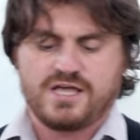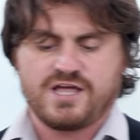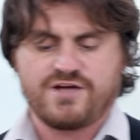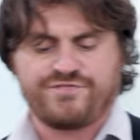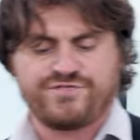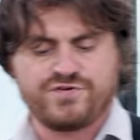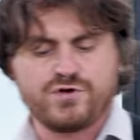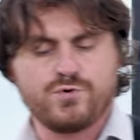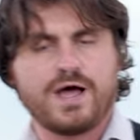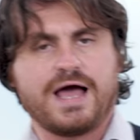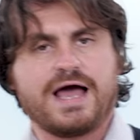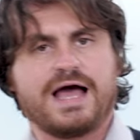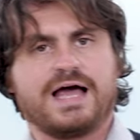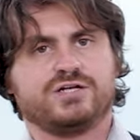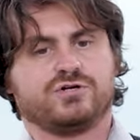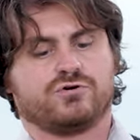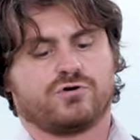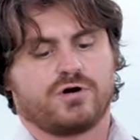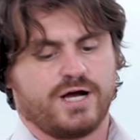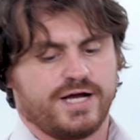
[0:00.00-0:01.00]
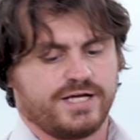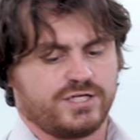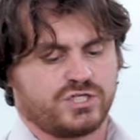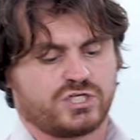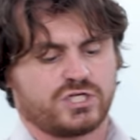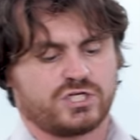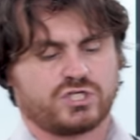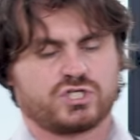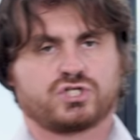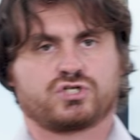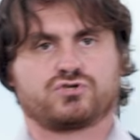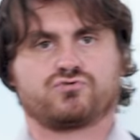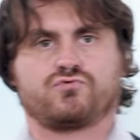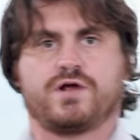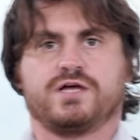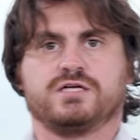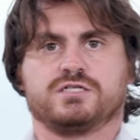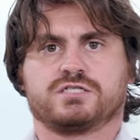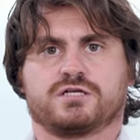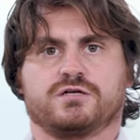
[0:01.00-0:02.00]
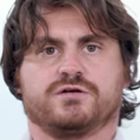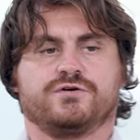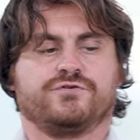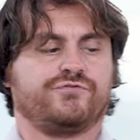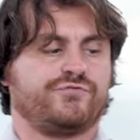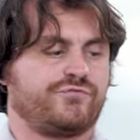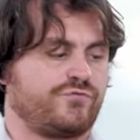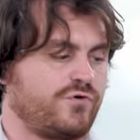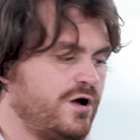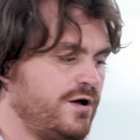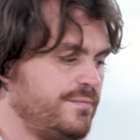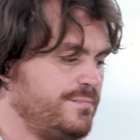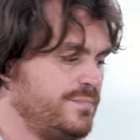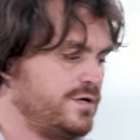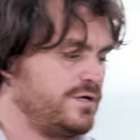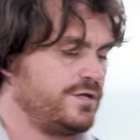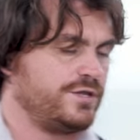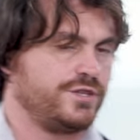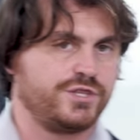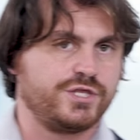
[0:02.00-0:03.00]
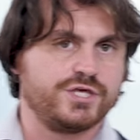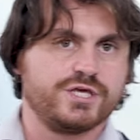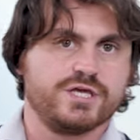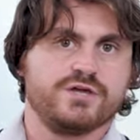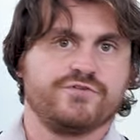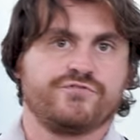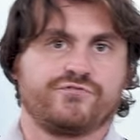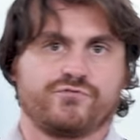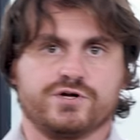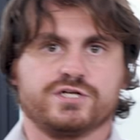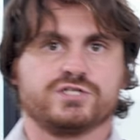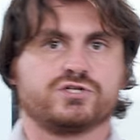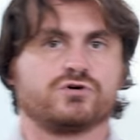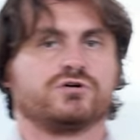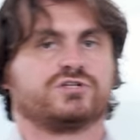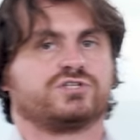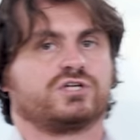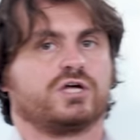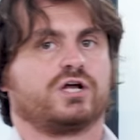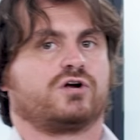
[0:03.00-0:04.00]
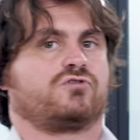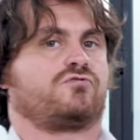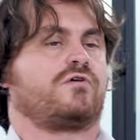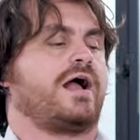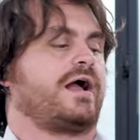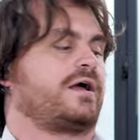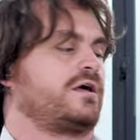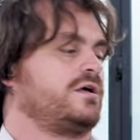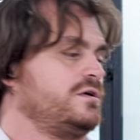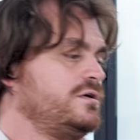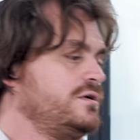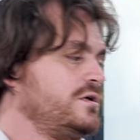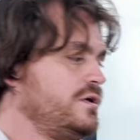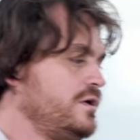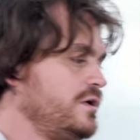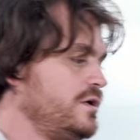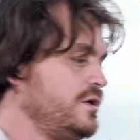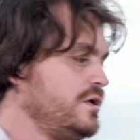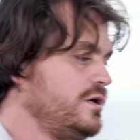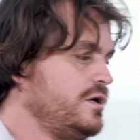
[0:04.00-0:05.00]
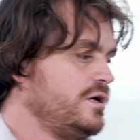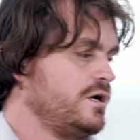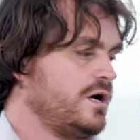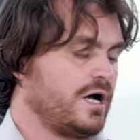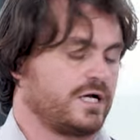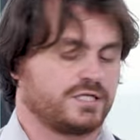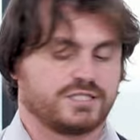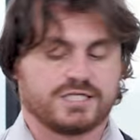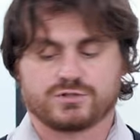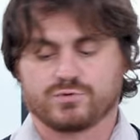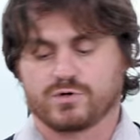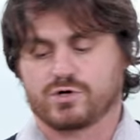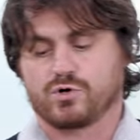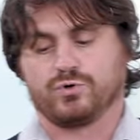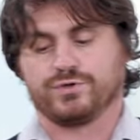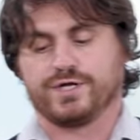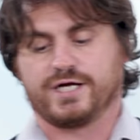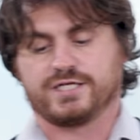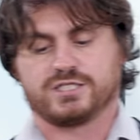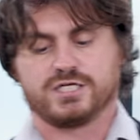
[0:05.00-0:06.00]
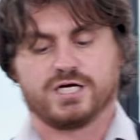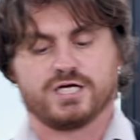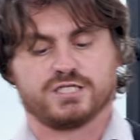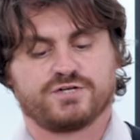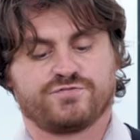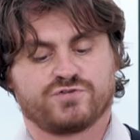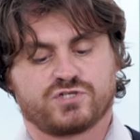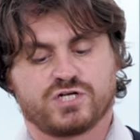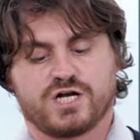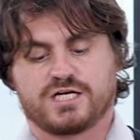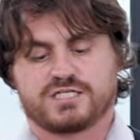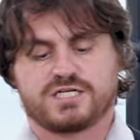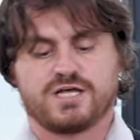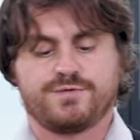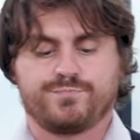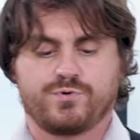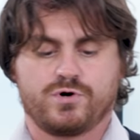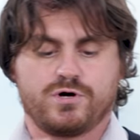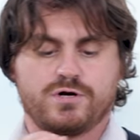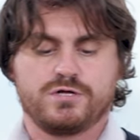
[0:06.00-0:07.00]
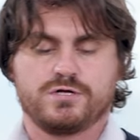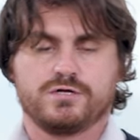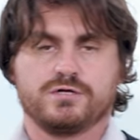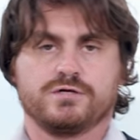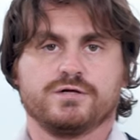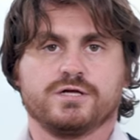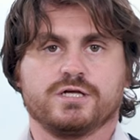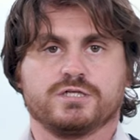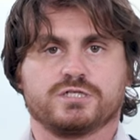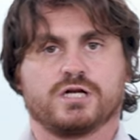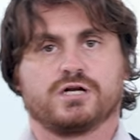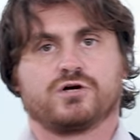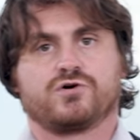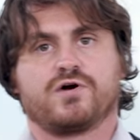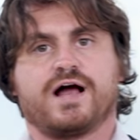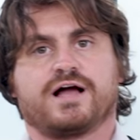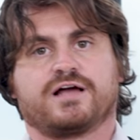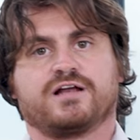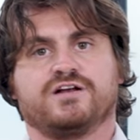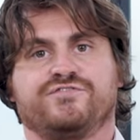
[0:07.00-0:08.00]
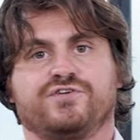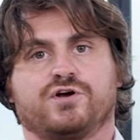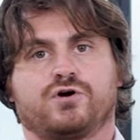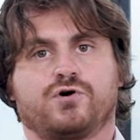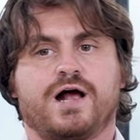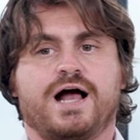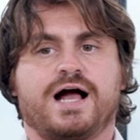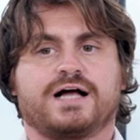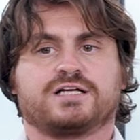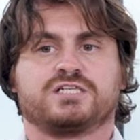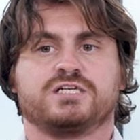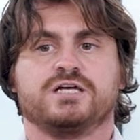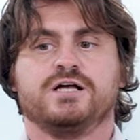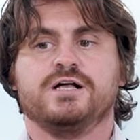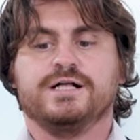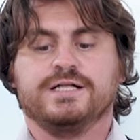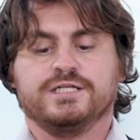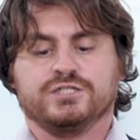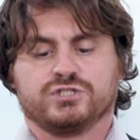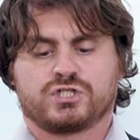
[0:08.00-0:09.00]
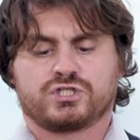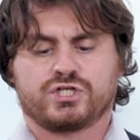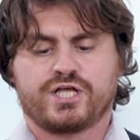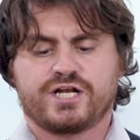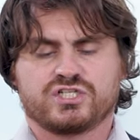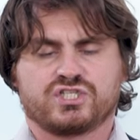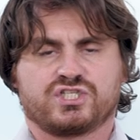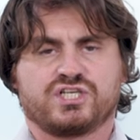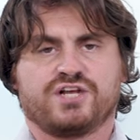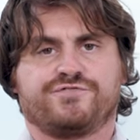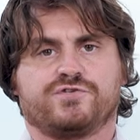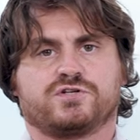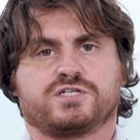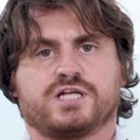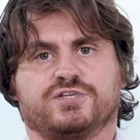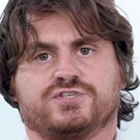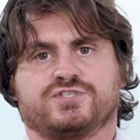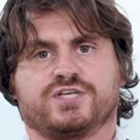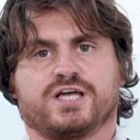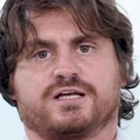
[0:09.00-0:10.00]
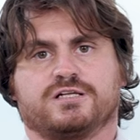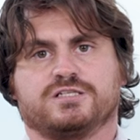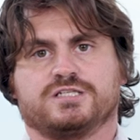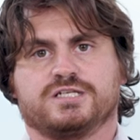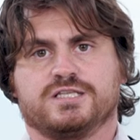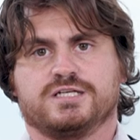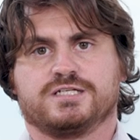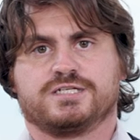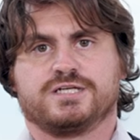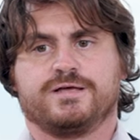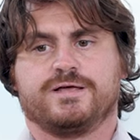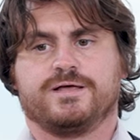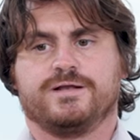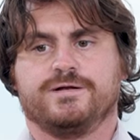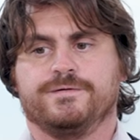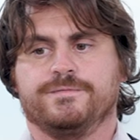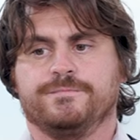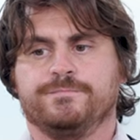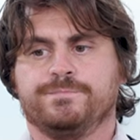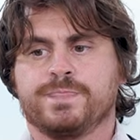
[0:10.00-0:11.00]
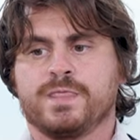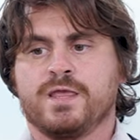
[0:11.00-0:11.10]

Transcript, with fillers: If you add your ice straight from the freezer, it's gonna crack, because that's what cold ice does. If it's not tempered, it's gonna crack. And if it cracks, just let it sit for 10 seconds in the tin